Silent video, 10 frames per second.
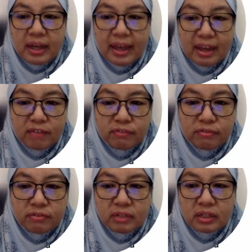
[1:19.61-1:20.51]
have
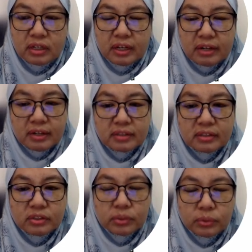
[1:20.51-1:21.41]
and others
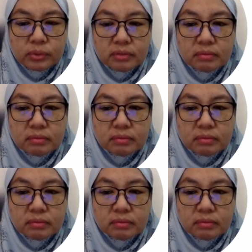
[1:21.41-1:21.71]
don't.